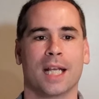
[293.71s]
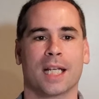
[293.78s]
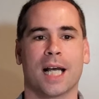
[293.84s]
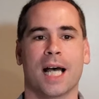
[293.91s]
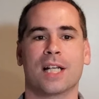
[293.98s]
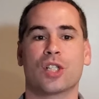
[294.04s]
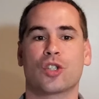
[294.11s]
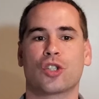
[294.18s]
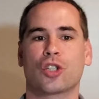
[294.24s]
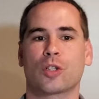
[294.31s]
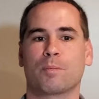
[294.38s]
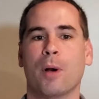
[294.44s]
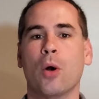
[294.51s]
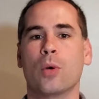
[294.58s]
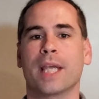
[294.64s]
God
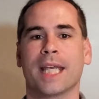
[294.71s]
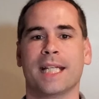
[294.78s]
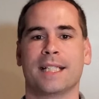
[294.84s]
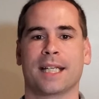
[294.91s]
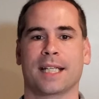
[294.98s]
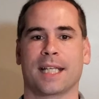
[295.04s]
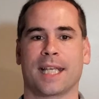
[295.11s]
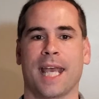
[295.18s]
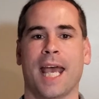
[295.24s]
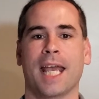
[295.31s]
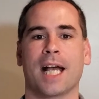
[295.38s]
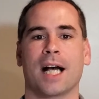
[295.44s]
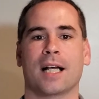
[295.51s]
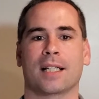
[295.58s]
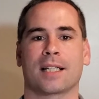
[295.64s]
spoke into the
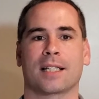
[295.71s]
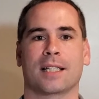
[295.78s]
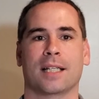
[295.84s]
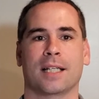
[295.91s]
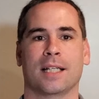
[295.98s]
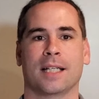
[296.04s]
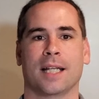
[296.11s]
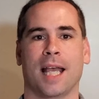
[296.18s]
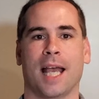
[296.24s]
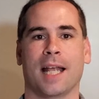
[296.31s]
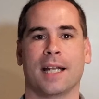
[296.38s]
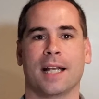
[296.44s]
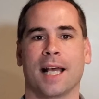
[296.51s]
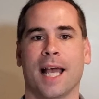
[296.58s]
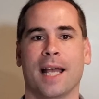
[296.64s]
chaos
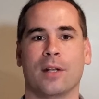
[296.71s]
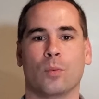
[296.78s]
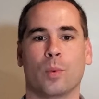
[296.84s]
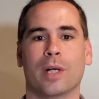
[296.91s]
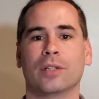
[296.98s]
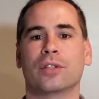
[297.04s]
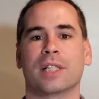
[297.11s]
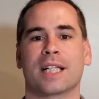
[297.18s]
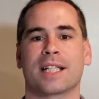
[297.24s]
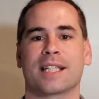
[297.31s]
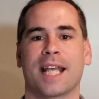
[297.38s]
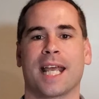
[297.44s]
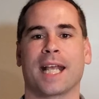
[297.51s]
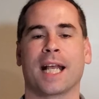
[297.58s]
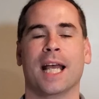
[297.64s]
and, uh, and wilderness,
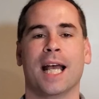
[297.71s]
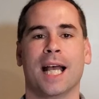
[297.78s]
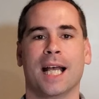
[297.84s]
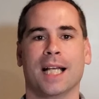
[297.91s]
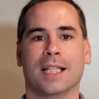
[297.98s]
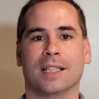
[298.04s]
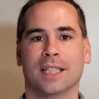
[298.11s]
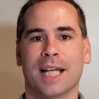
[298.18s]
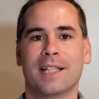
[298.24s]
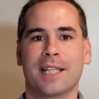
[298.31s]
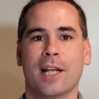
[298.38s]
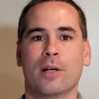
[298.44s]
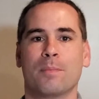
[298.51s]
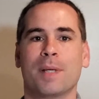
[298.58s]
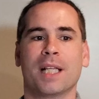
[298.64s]
saying, Let
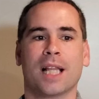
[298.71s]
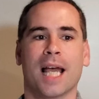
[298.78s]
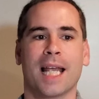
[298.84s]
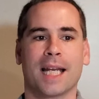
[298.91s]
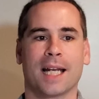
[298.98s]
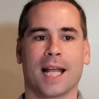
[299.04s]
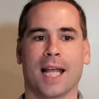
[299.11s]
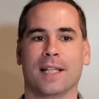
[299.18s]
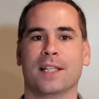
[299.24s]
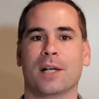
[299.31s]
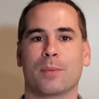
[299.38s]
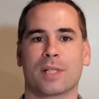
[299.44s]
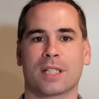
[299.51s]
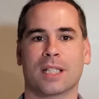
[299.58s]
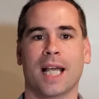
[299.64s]
there be light, and
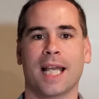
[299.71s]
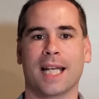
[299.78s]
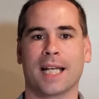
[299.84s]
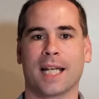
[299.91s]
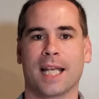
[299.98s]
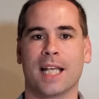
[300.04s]
there was light.